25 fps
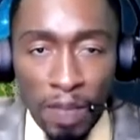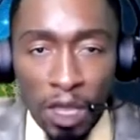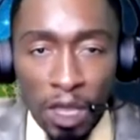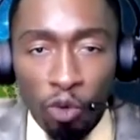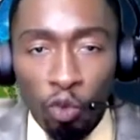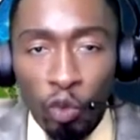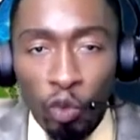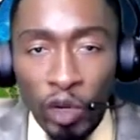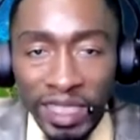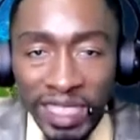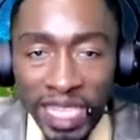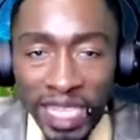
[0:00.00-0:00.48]

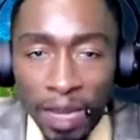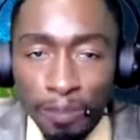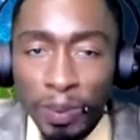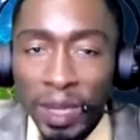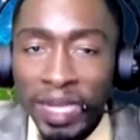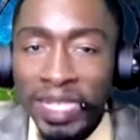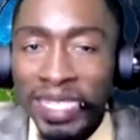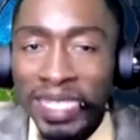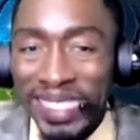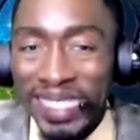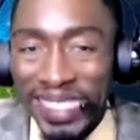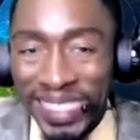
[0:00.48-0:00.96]
When the
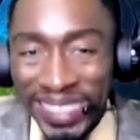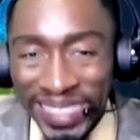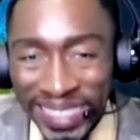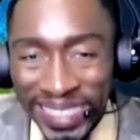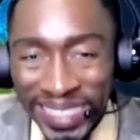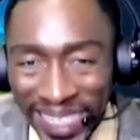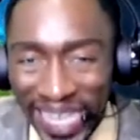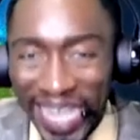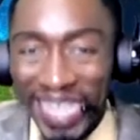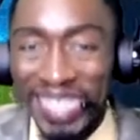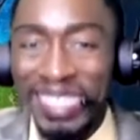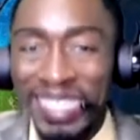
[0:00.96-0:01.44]
plan is
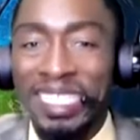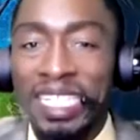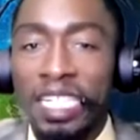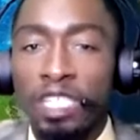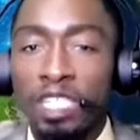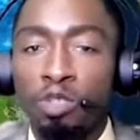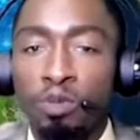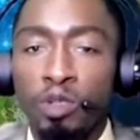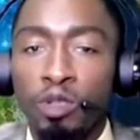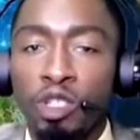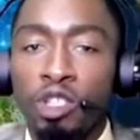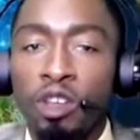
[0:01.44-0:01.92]

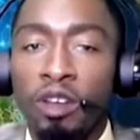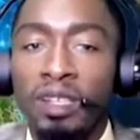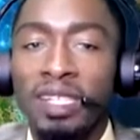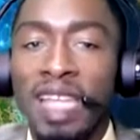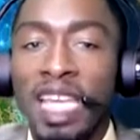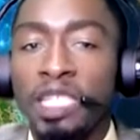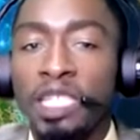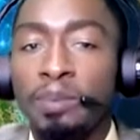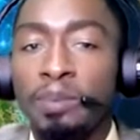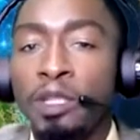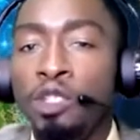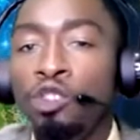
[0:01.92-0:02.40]
non-contributory,
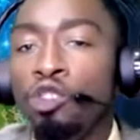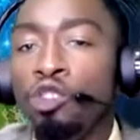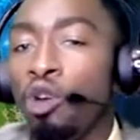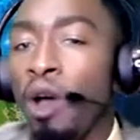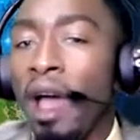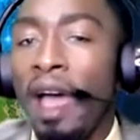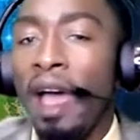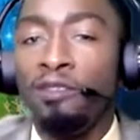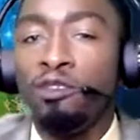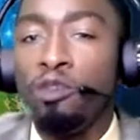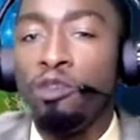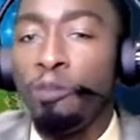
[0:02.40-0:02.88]
that's mean you don't
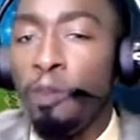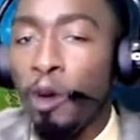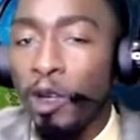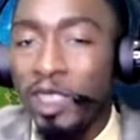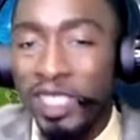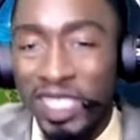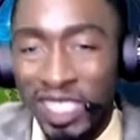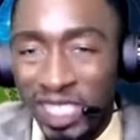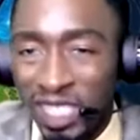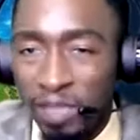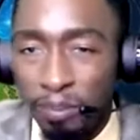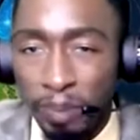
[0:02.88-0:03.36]
have to
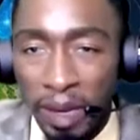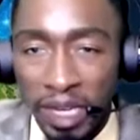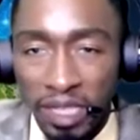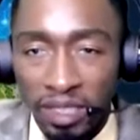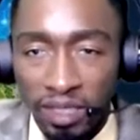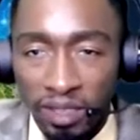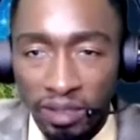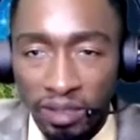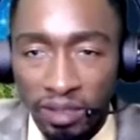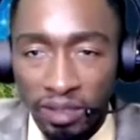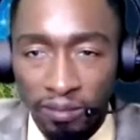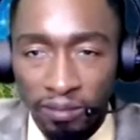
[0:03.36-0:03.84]
participate.
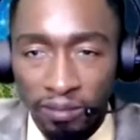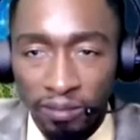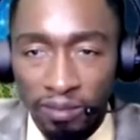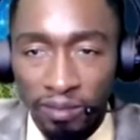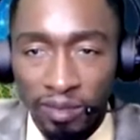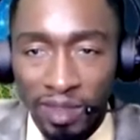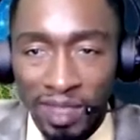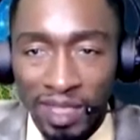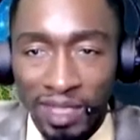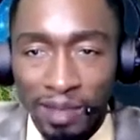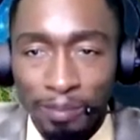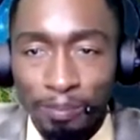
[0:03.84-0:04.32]

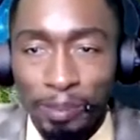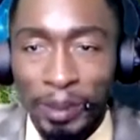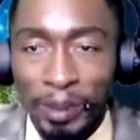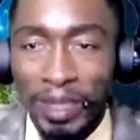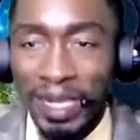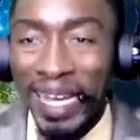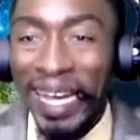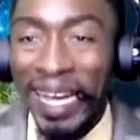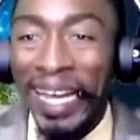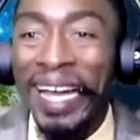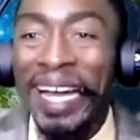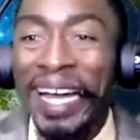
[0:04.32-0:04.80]
But
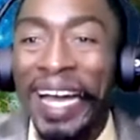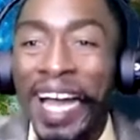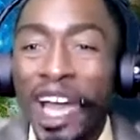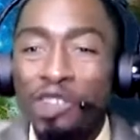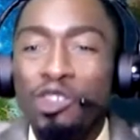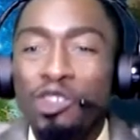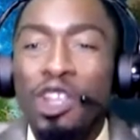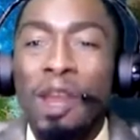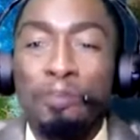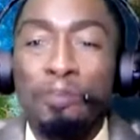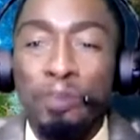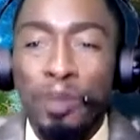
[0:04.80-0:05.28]

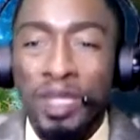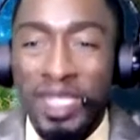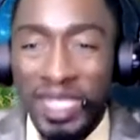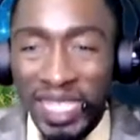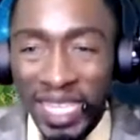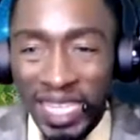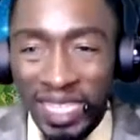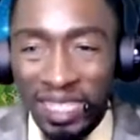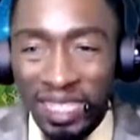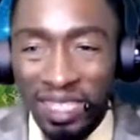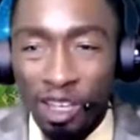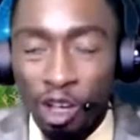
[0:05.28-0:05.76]

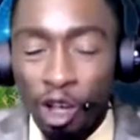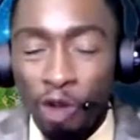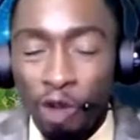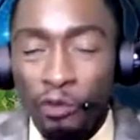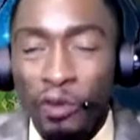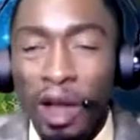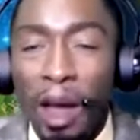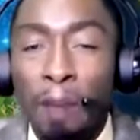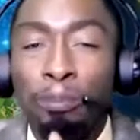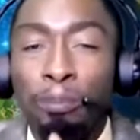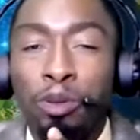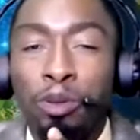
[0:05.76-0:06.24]
100% of
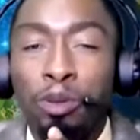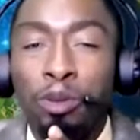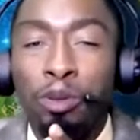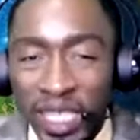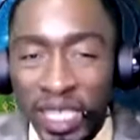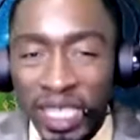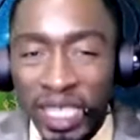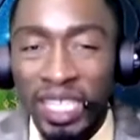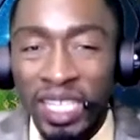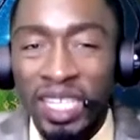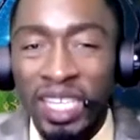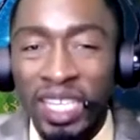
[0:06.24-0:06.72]

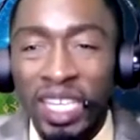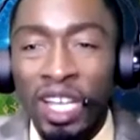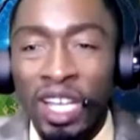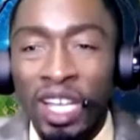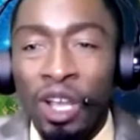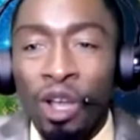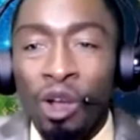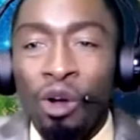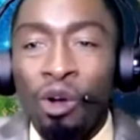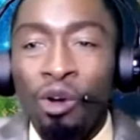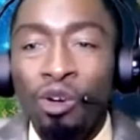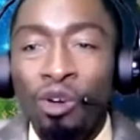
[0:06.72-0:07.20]
employee
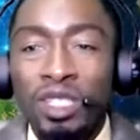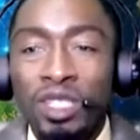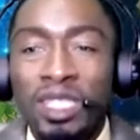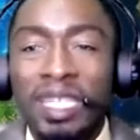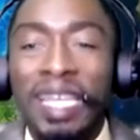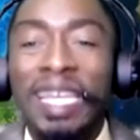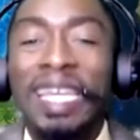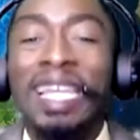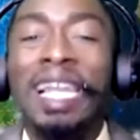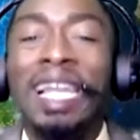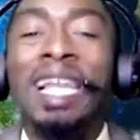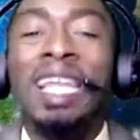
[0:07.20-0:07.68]
who's
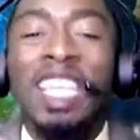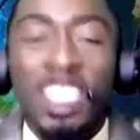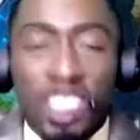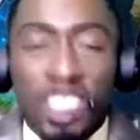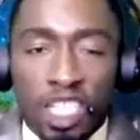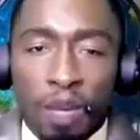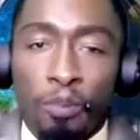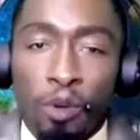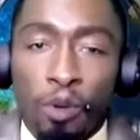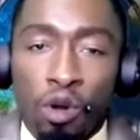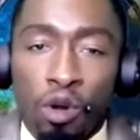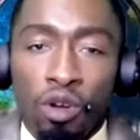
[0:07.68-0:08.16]

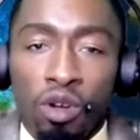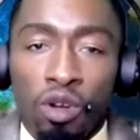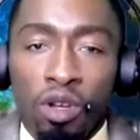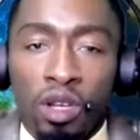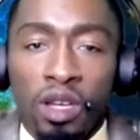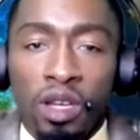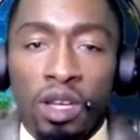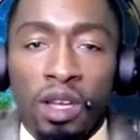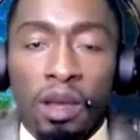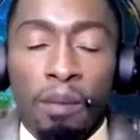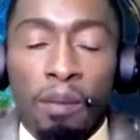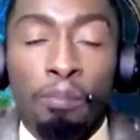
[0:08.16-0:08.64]
eligible
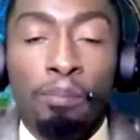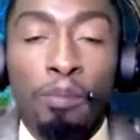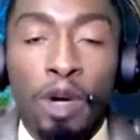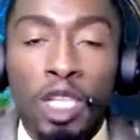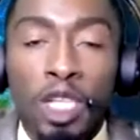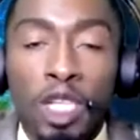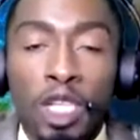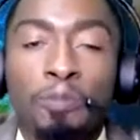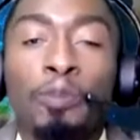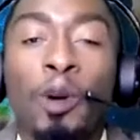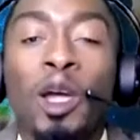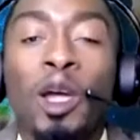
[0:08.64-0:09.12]

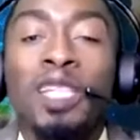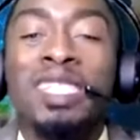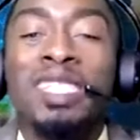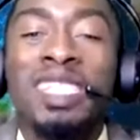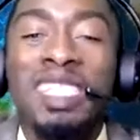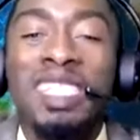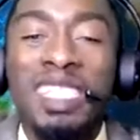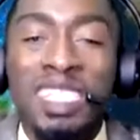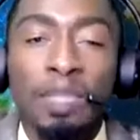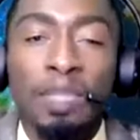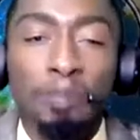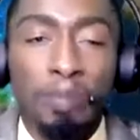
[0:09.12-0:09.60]
must
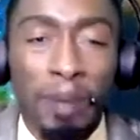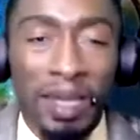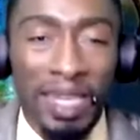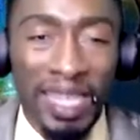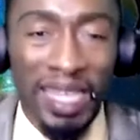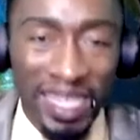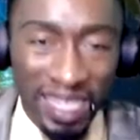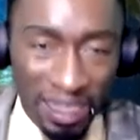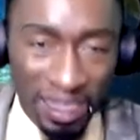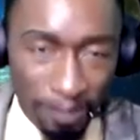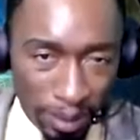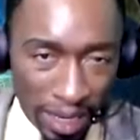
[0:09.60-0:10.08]
participate
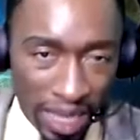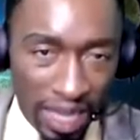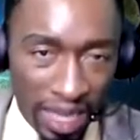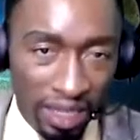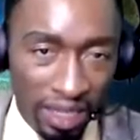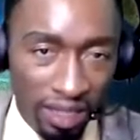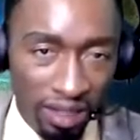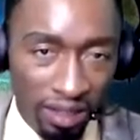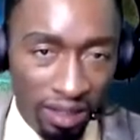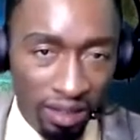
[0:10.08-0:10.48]
in the plan.